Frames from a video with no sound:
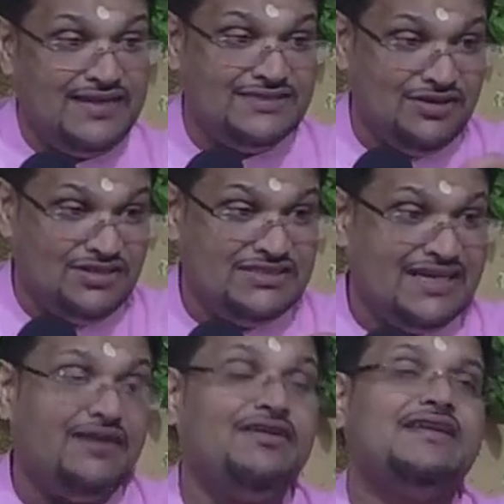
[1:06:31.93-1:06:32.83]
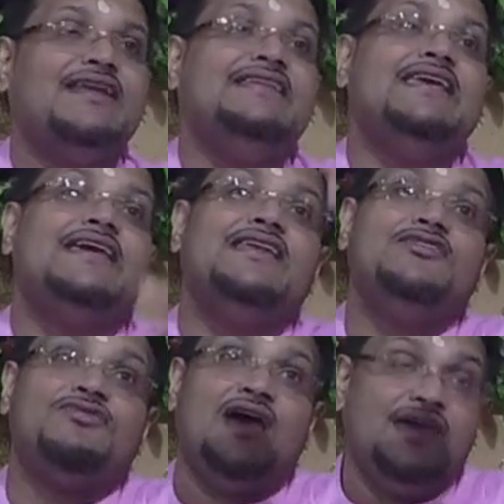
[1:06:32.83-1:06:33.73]
he's on the chariot and he's taking the
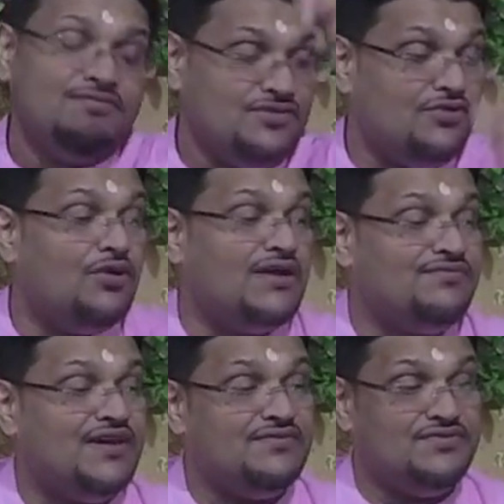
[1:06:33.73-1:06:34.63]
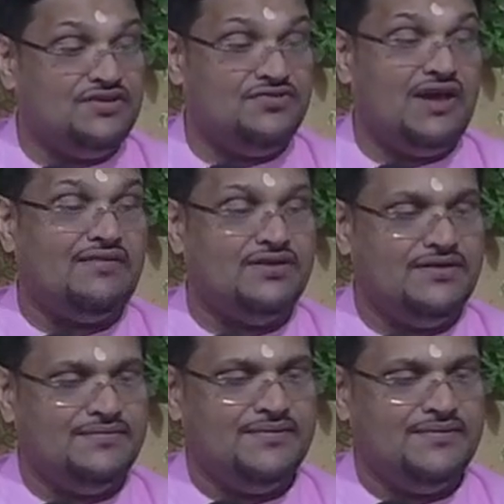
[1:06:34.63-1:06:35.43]
drive to go and find Vrindavan.